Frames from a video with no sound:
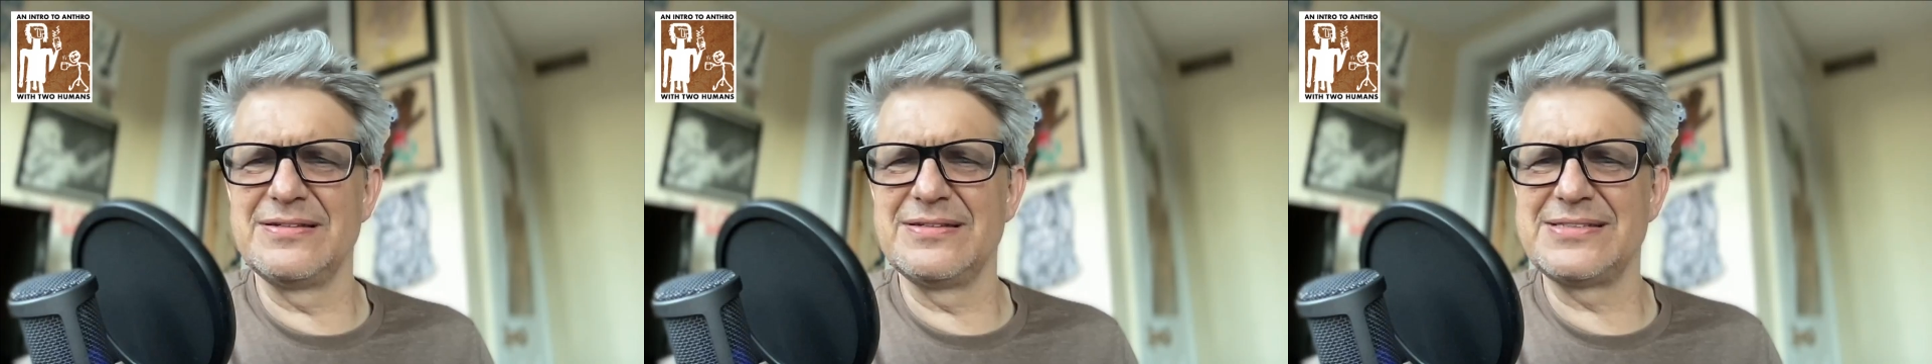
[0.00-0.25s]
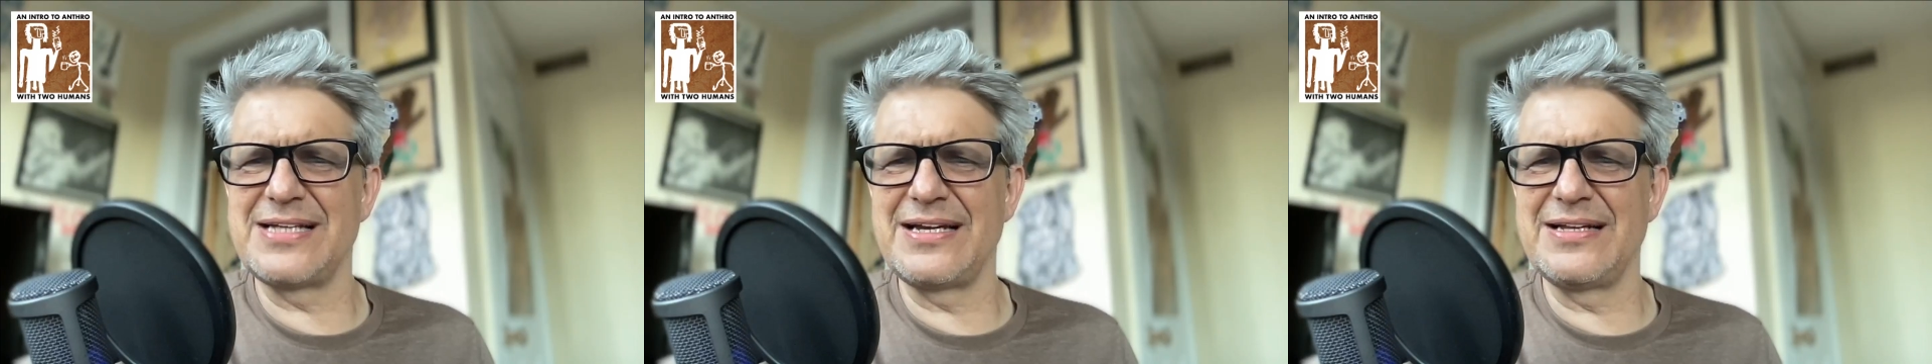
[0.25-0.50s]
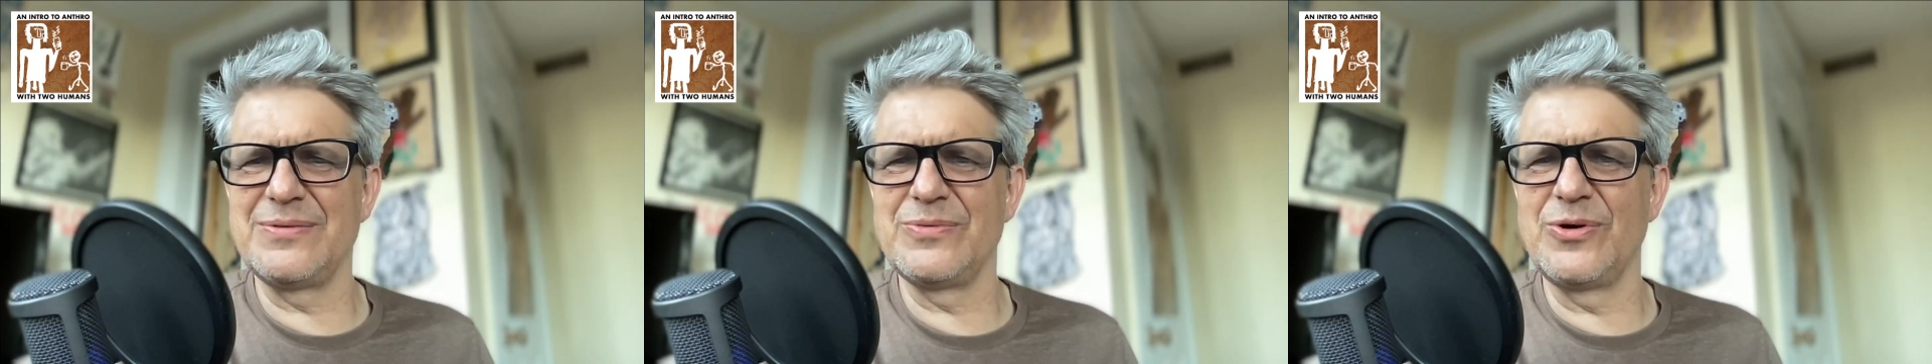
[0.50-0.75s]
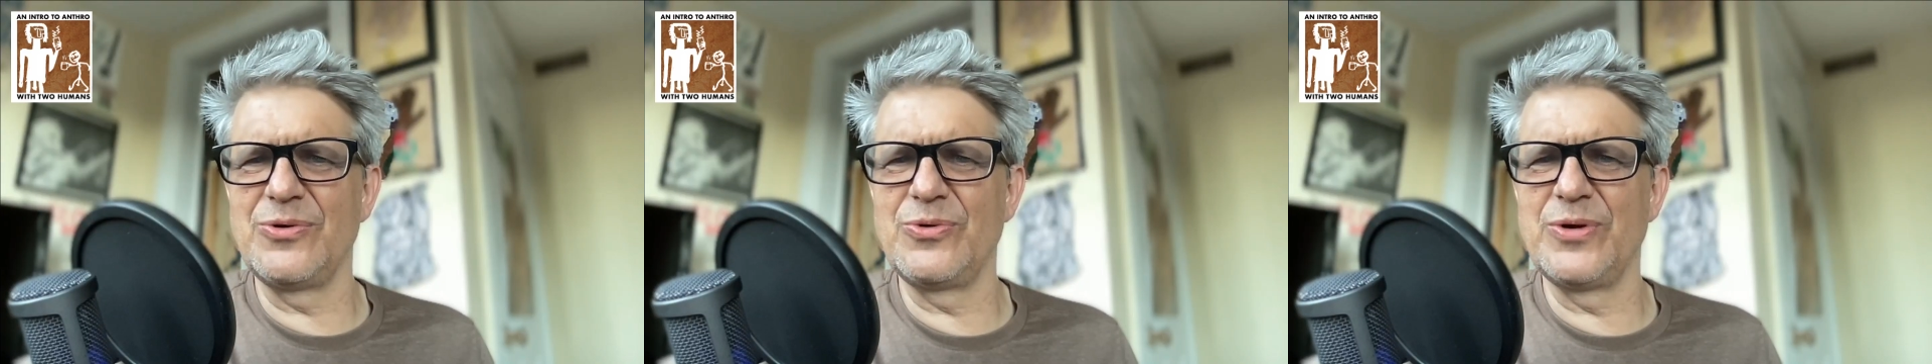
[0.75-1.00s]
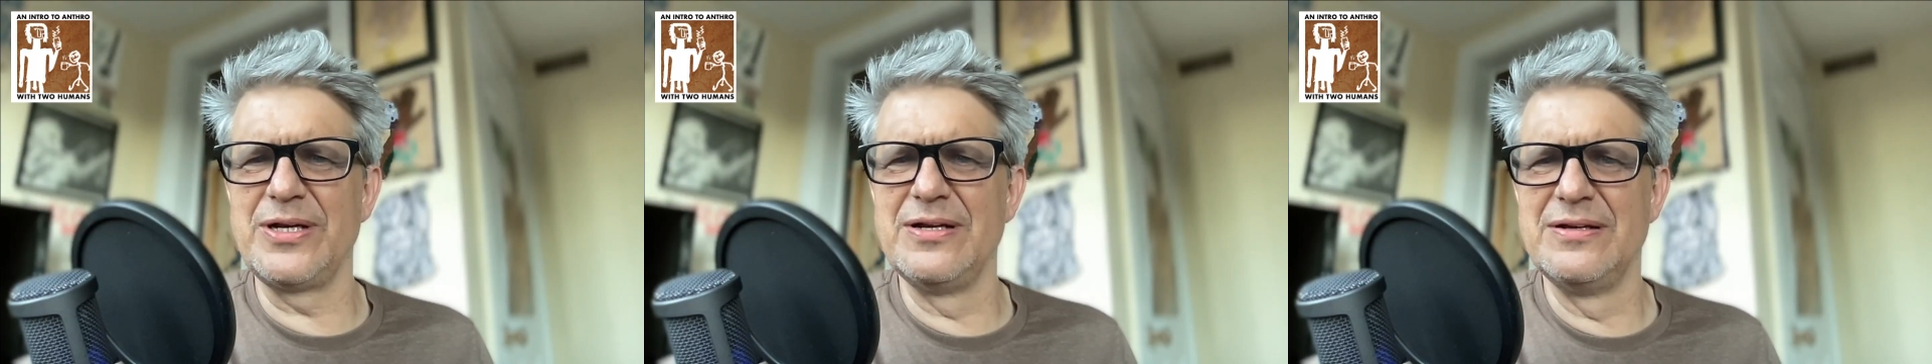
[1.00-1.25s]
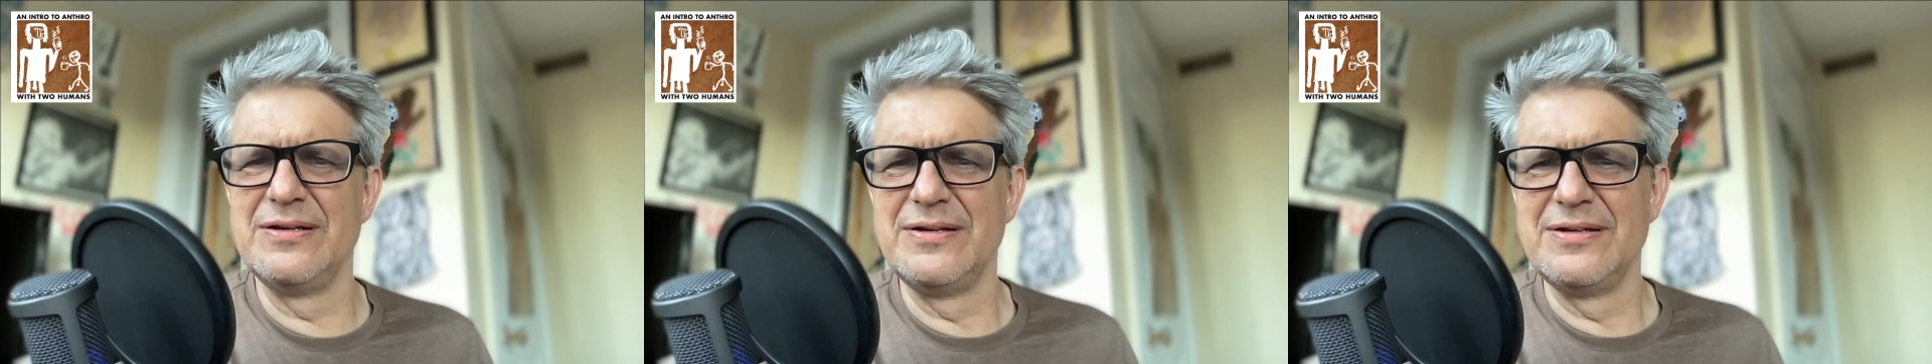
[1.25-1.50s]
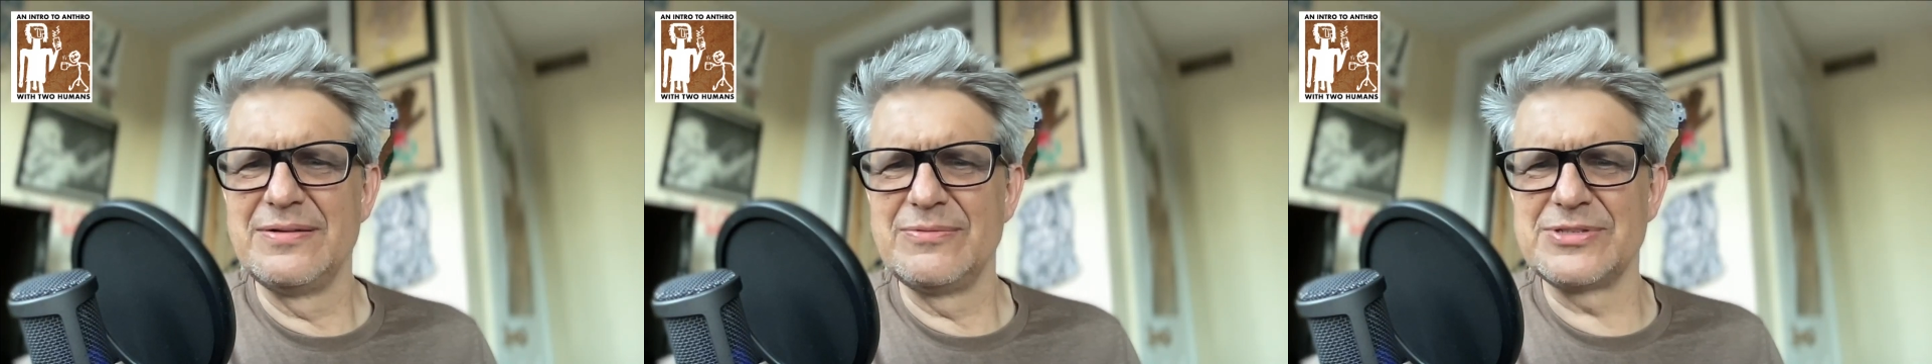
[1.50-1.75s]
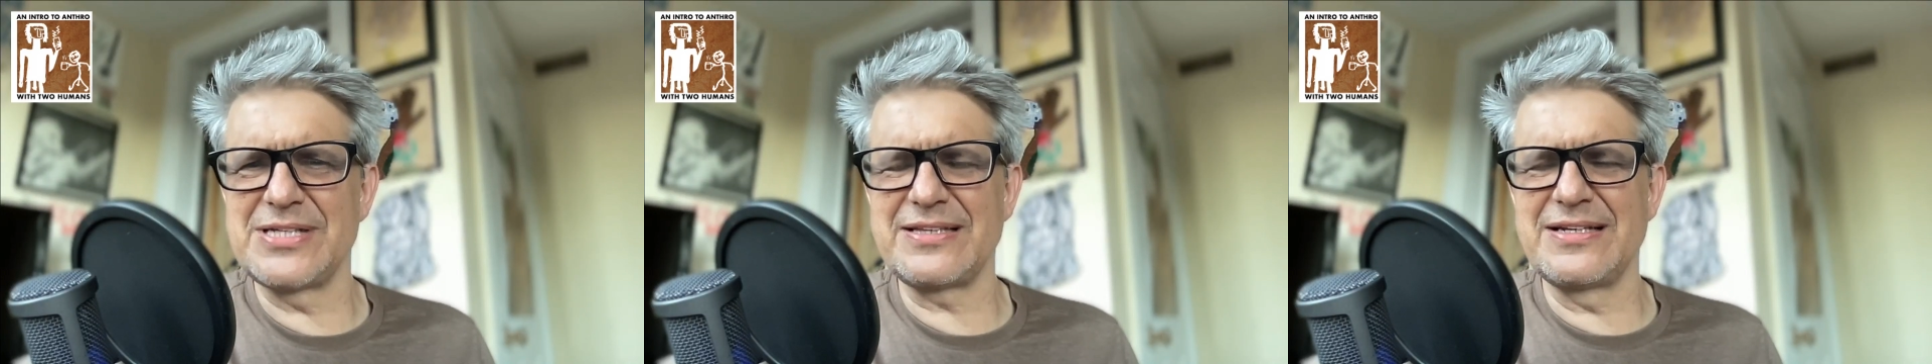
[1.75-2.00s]
Is that it? Oakwood?
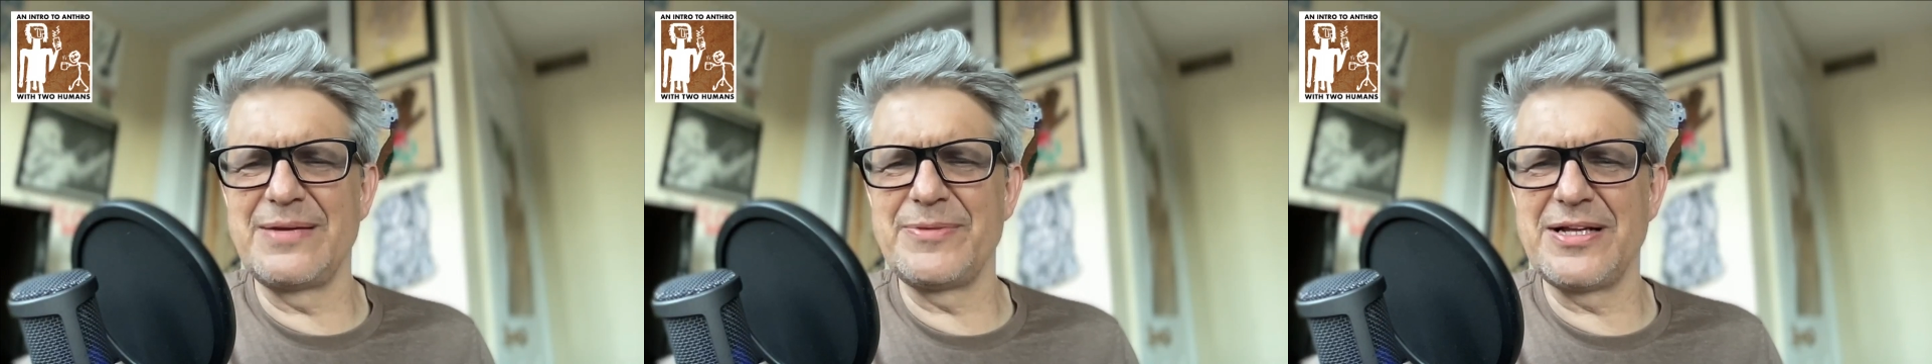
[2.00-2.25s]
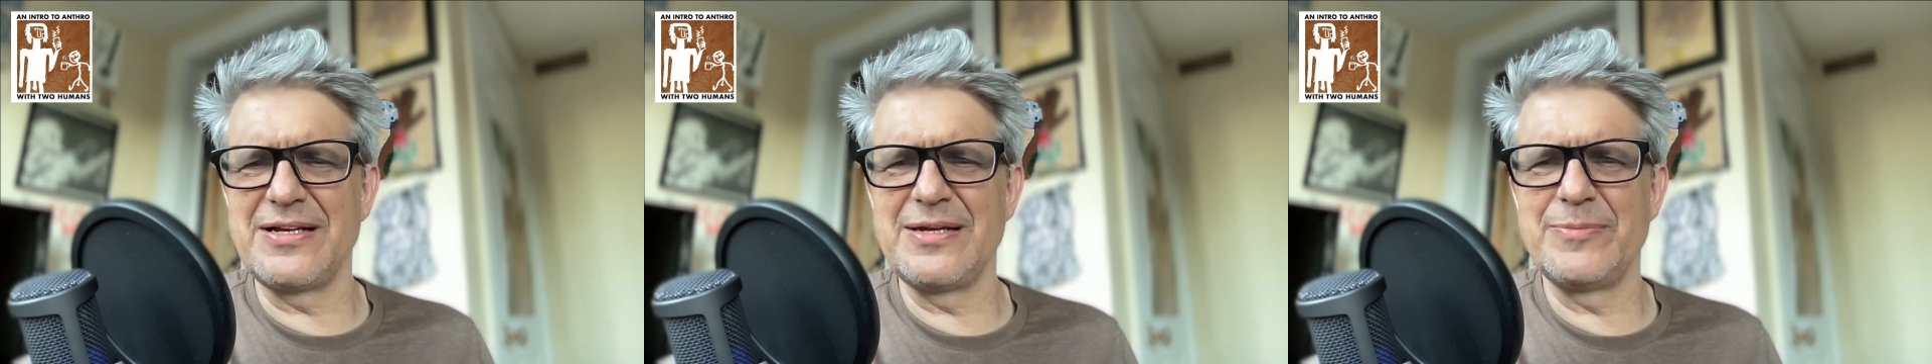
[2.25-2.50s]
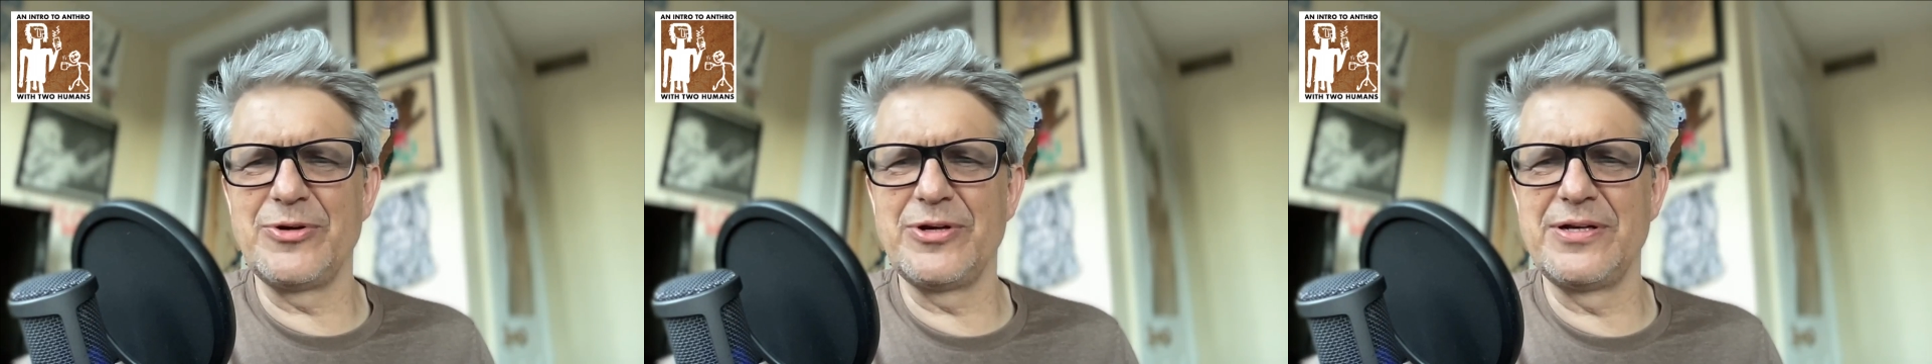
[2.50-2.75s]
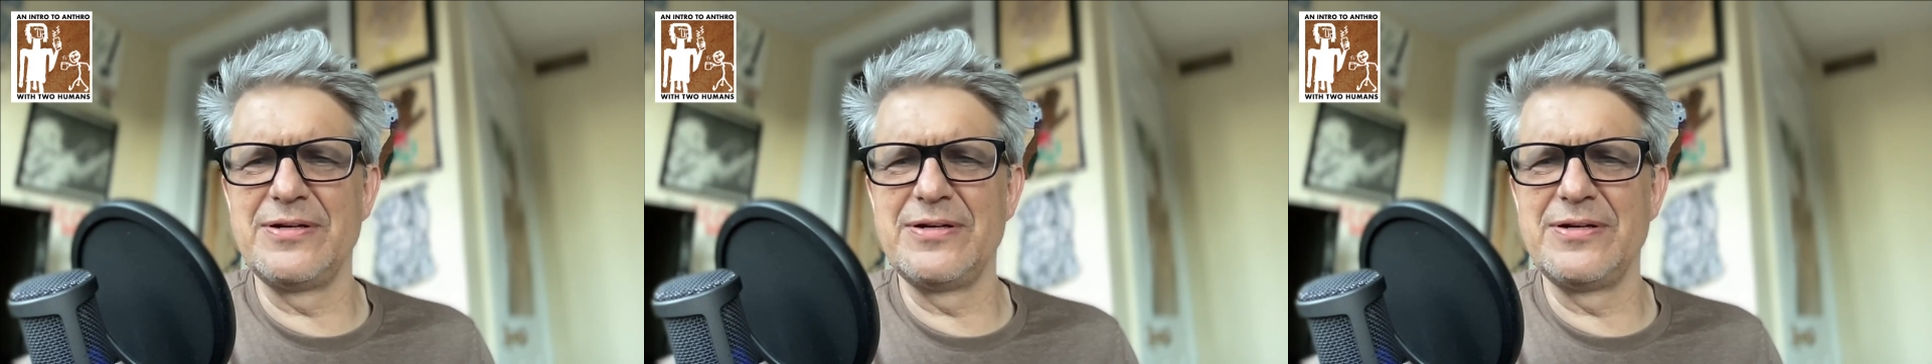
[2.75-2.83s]
Was that the name of that neighborhood?